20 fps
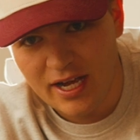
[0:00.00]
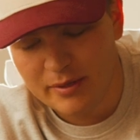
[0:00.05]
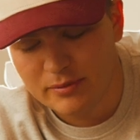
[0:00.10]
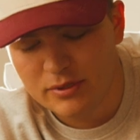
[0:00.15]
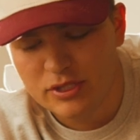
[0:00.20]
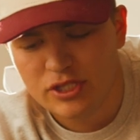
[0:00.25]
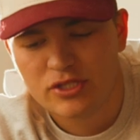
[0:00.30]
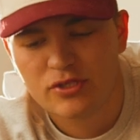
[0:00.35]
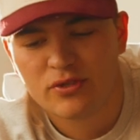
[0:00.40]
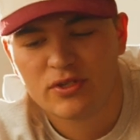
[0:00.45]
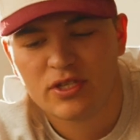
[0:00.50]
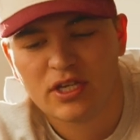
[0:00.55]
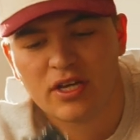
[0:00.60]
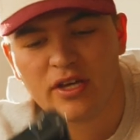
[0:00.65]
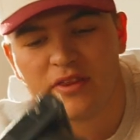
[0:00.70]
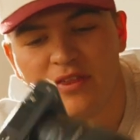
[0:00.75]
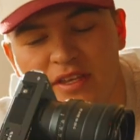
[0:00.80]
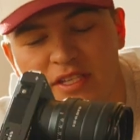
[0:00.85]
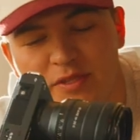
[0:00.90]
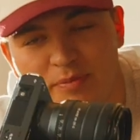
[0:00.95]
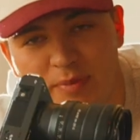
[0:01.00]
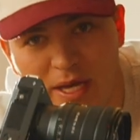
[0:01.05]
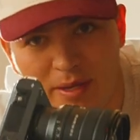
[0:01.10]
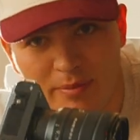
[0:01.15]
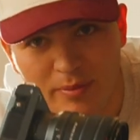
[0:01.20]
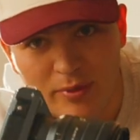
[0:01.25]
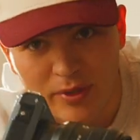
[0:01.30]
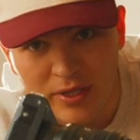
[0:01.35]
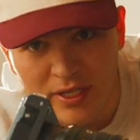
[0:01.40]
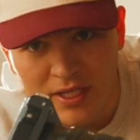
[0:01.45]
I was shooting on this bad
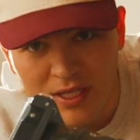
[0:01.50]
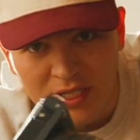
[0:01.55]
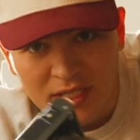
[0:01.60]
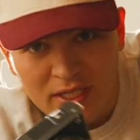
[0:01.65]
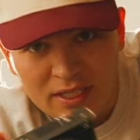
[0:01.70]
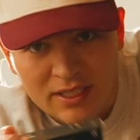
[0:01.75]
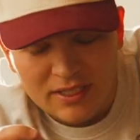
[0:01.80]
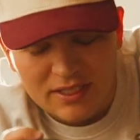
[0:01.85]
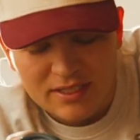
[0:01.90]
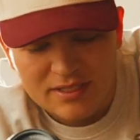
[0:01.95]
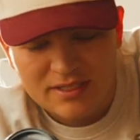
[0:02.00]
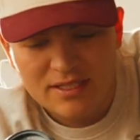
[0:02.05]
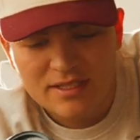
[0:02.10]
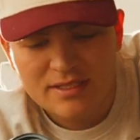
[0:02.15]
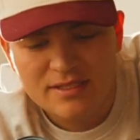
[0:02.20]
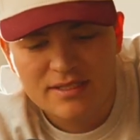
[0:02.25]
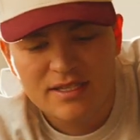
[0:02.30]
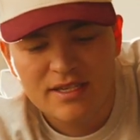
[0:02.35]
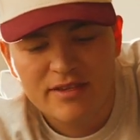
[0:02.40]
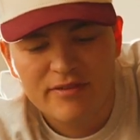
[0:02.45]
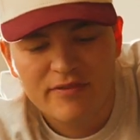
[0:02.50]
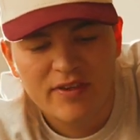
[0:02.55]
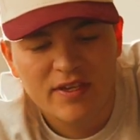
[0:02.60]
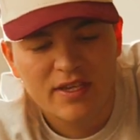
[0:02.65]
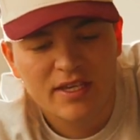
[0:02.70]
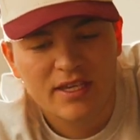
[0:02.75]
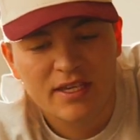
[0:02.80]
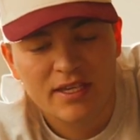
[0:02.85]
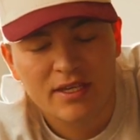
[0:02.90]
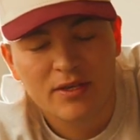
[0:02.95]
boy. It's the
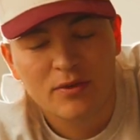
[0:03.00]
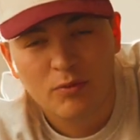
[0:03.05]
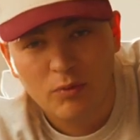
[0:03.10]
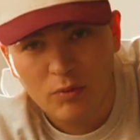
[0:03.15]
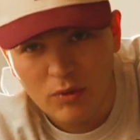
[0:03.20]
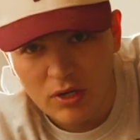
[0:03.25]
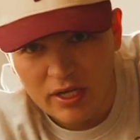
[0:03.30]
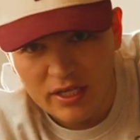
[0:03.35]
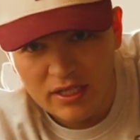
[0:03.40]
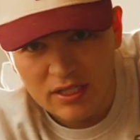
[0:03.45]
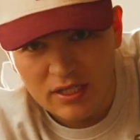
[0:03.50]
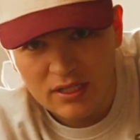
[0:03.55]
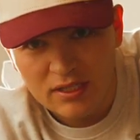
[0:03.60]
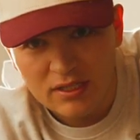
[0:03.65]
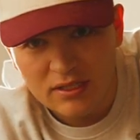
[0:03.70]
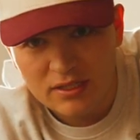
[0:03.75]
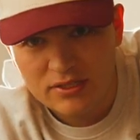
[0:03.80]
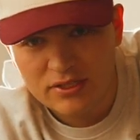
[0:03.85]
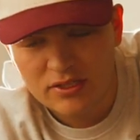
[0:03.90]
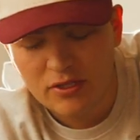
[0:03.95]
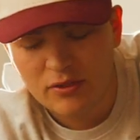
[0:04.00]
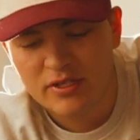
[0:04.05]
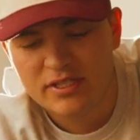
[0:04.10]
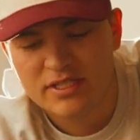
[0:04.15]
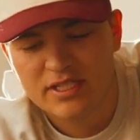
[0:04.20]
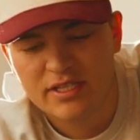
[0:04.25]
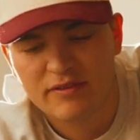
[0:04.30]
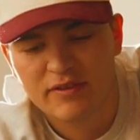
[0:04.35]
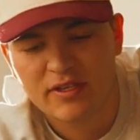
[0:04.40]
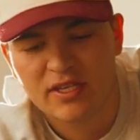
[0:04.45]
ZV-E1, the Sony
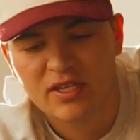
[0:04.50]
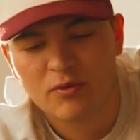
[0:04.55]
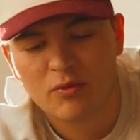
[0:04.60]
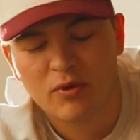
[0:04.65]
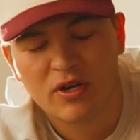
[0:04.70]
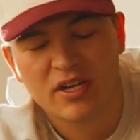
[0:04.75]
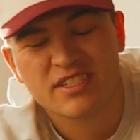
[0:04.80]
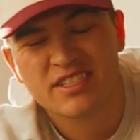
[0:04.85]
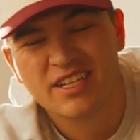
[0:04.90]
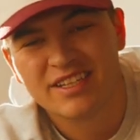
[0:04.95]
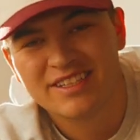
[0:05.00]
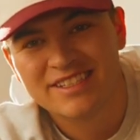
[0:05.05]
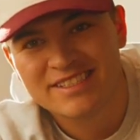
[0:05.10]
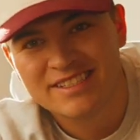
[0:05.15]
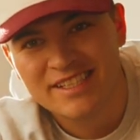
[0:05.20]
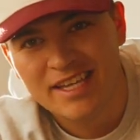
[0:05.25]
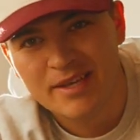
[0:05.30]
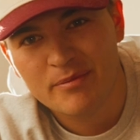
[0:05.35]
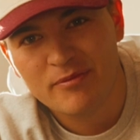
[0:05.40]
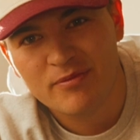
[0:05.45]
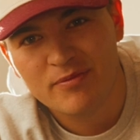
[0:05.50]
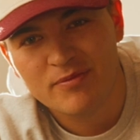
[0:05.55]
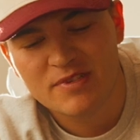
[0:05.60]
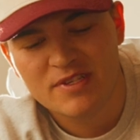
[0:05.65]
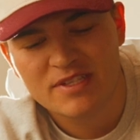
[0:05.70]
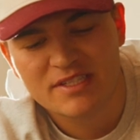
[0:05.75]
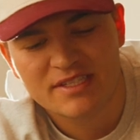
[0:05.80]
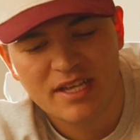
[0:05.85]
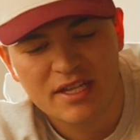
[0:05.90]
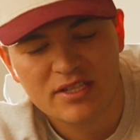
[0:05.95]
ZV-E1. It's got the same
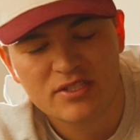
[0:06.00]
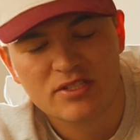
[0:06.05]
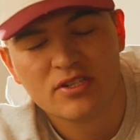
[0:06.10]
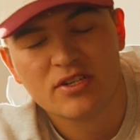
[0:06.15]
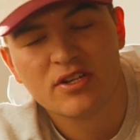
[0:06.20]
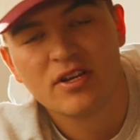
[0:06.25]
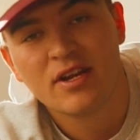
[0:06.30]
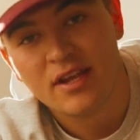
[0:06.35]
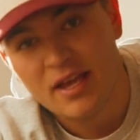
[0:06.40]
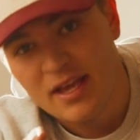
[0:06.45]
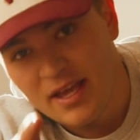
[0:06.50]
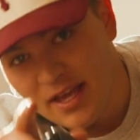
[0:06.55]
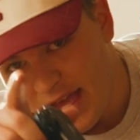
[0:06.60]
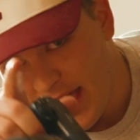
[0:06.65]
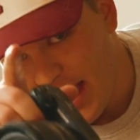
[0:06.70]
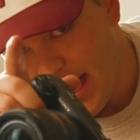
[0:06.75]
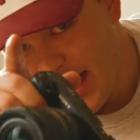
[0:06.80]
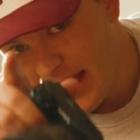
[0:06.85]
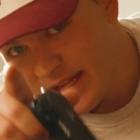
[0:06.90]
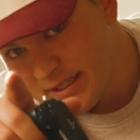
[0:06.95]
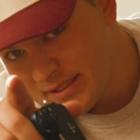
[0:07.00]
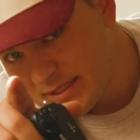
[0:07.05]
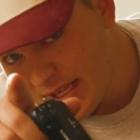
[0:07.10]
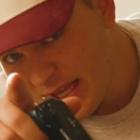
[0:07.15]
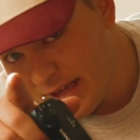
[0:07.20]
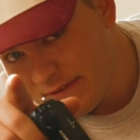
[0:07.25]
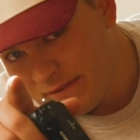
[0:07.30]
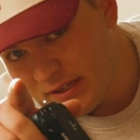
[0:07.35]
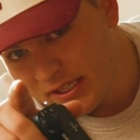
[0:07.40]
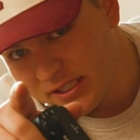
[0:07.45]
sensor as the
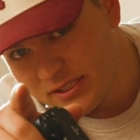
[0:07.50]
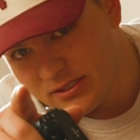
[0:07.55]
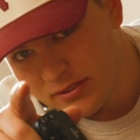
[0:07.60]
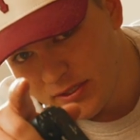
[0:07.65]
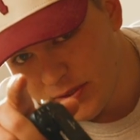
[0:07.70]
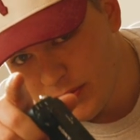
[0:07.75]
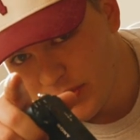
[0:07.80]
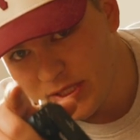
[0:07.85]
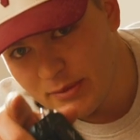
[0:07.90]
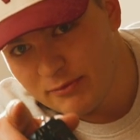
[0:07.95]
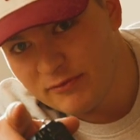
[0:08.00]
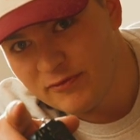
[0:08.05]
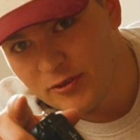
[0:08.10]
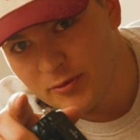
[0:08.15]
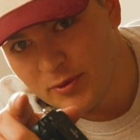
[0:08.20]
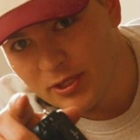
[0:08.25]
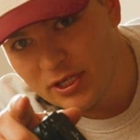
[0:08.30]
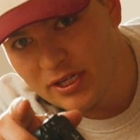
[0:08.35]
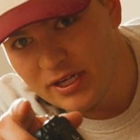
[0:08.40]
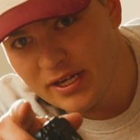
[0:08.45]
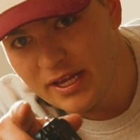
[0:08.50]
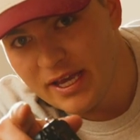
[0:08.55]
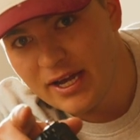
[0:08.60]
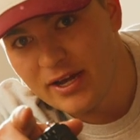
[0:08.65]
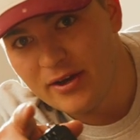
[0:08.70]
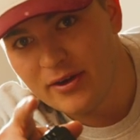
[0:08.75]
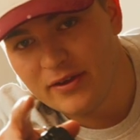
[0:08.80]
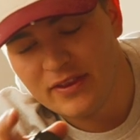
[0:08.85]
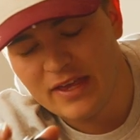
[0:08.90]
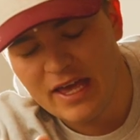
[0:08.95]
FX3, which I'm filming on
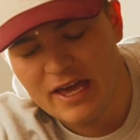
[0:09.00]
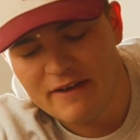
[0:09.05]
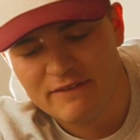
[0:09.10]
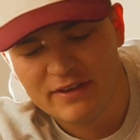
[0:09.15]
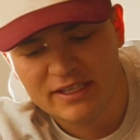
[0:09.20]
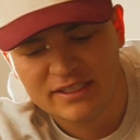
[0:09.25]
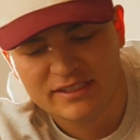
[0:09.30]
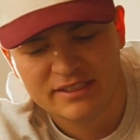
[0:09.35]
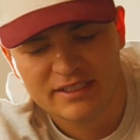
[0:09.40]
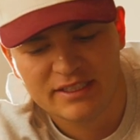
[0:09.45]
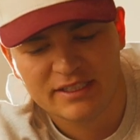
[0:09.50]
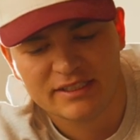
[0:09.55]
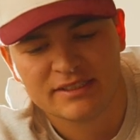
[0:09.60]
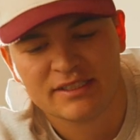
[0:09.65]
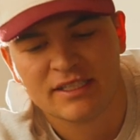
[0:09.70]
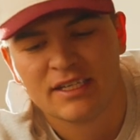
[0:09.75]
now, and the FX6.